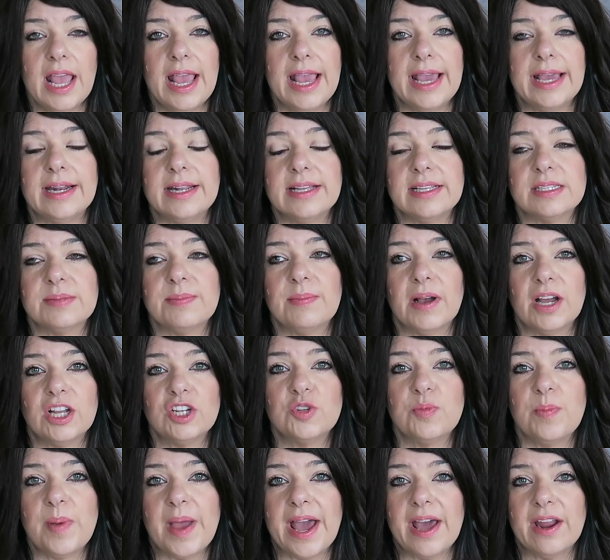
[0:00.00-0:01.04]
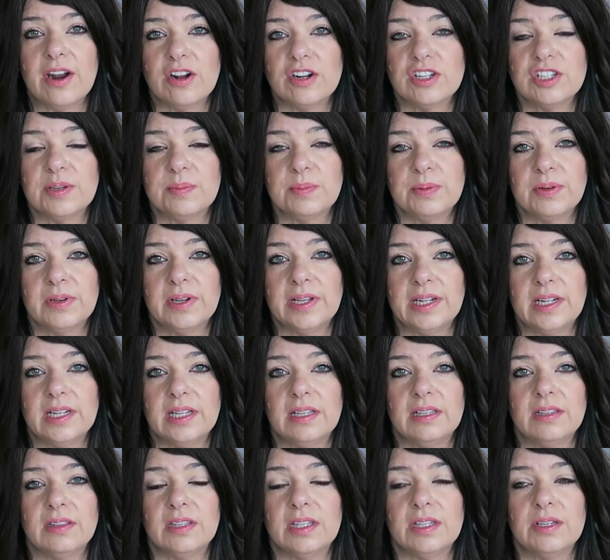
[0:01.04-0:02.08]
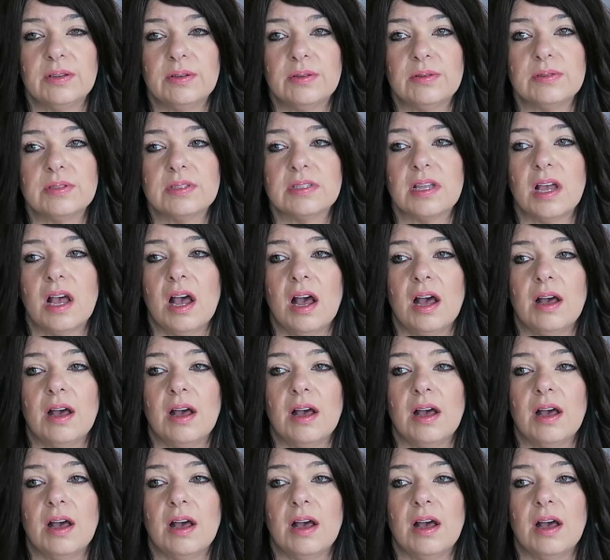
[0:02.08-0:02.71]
It is much better to put those,